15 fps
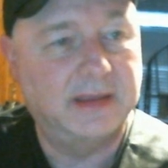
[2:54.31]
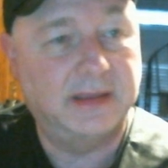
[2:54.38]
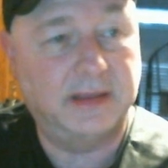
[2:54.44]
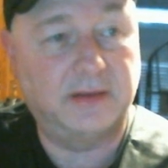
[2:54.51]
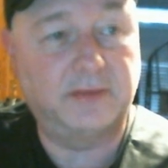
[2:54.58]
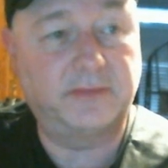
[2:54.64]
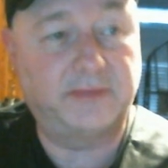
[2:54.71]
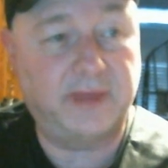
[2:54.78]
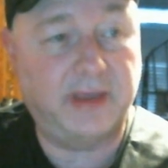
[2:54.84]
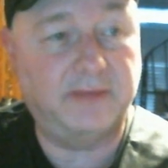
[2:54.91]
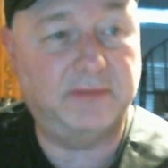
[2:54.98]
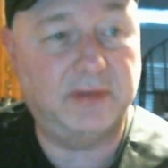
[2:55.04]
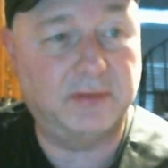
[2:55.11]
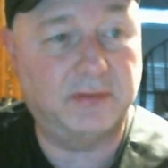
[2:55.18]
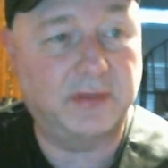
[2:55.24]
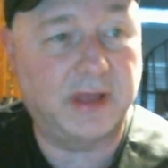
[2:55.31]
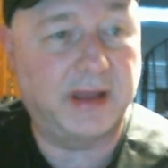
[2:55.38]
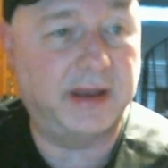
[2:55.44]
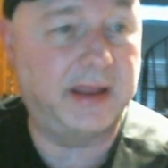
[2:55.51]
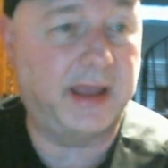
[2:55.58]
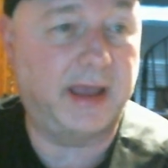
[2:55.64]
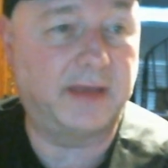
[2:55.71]
It'll save you a
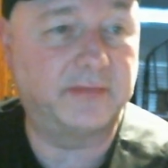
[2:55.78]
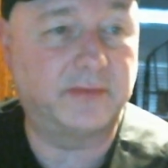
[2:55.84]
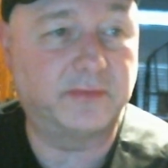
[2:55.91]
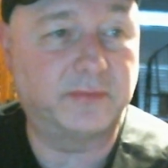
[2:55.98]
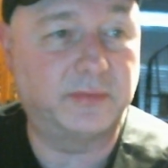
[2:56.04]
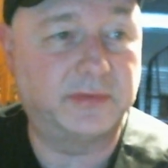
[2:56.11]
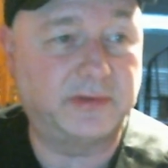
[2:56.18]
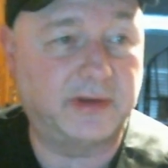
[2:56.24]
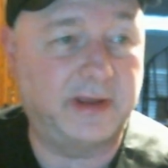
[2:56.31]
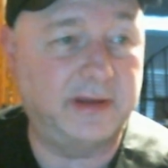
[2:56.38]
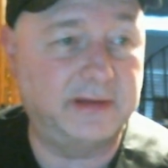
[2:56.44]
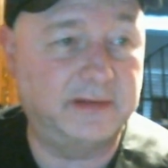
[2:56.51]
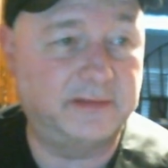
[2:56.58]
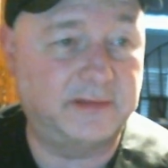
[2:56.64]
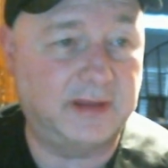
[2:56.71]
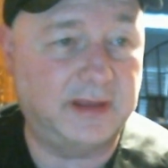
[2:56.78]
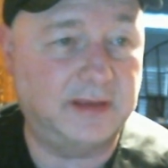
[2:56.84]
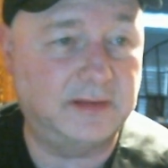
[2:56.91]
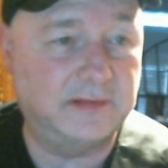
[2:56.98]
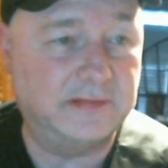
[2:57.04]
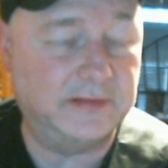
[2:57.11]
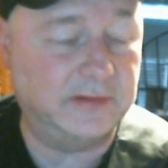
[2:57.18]
lot of hassles with trying to stay
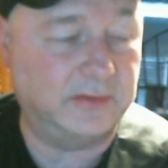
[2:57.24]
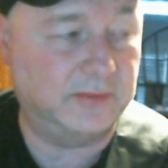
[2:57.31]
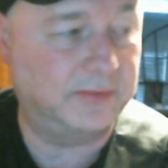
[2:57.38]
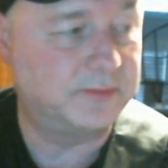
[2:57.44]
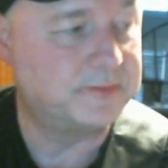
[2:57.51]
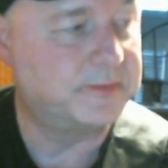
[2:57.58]
in tune.